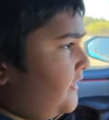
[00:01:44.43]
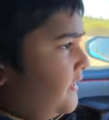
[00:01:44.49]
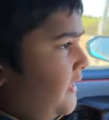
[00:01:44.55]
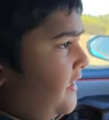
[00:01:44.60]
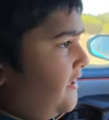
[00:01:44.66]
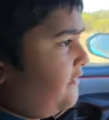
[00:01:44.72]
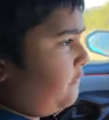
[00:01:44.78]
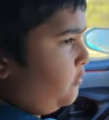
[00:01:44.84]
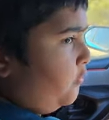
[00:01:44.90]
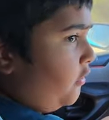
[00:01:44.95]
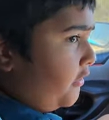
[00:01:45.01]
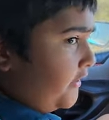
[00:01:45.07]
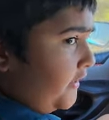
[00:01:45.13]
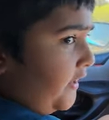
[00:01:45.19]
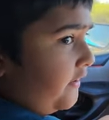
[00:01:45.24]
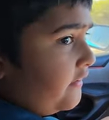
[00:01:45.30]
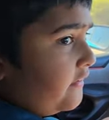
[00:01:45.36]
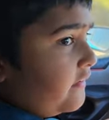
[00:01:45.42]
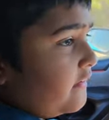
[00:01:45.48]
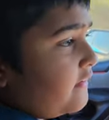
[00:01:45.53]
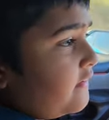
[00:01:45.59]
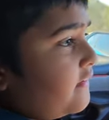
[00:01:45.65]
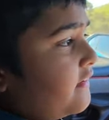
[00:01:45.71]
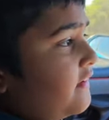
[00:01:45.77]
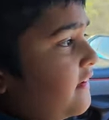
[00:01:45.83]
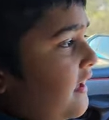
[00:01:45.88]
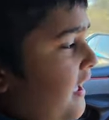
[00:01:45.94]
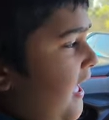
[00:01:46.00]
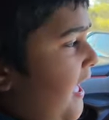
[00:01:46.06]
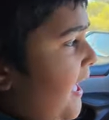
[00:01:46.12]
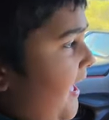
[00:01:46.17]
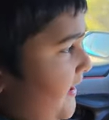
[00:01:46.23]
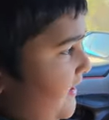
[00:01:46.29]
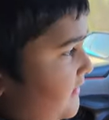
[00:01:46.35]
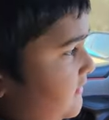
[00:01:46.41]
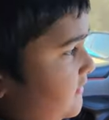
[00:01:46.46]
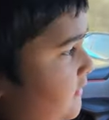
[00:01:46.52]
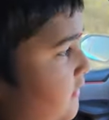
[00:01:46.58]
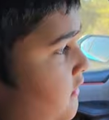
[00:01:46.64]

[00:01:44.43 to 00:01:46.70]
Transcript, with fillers: and water. And